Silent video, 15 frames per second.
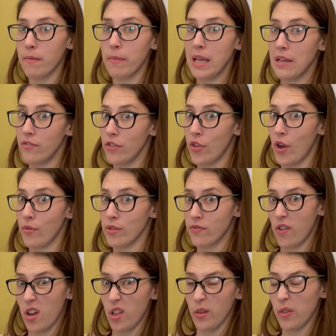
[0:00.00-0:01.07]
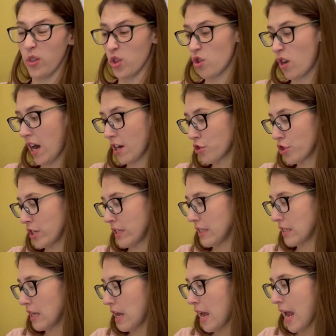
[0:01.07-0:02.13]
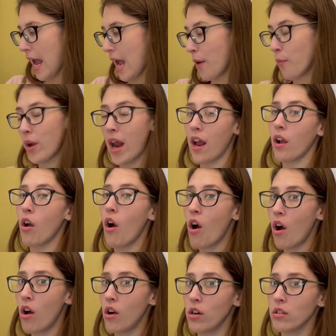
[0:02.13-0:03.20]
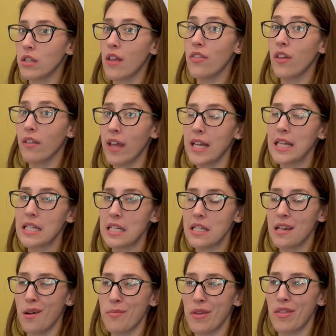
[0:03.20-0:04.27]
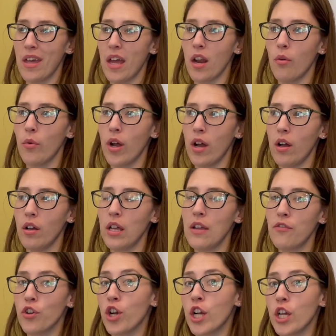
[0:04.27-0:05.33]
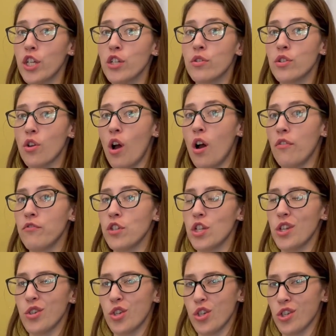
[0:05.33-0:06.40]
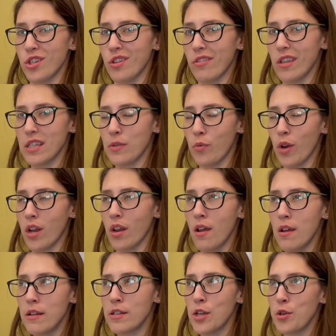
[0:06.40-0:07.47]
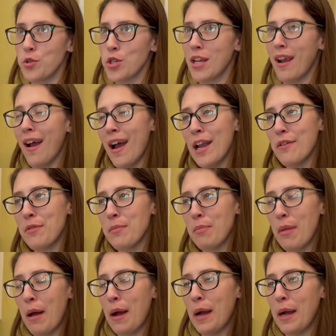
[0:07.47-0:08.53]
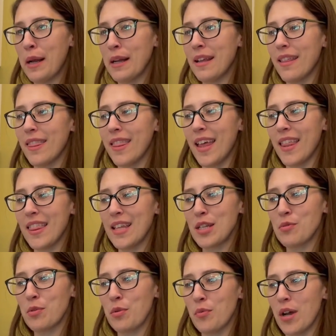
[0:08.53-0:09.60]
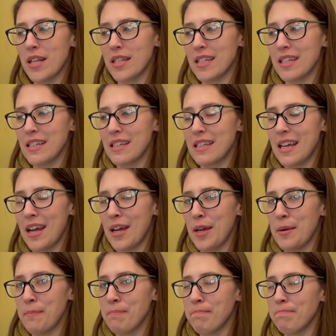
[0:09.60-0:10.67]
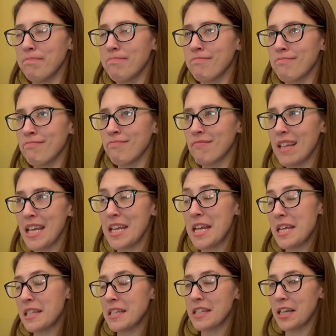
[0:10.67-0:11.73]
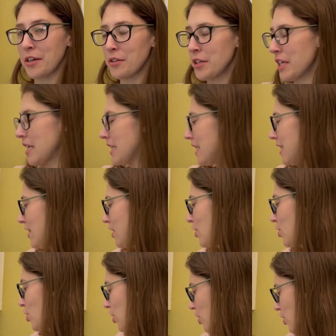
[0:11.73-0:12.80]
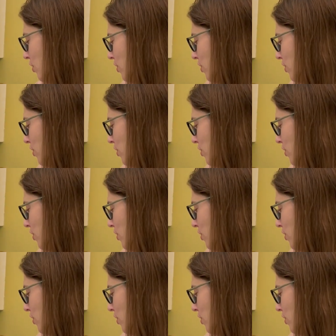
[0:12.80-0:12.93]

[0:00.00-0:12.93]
even though I was following the directions. And when I called, the lady did tell me that, well, if you're gonna do soft, you should just do this one. So she kind of implied that this one wasn't necessarily intended to just do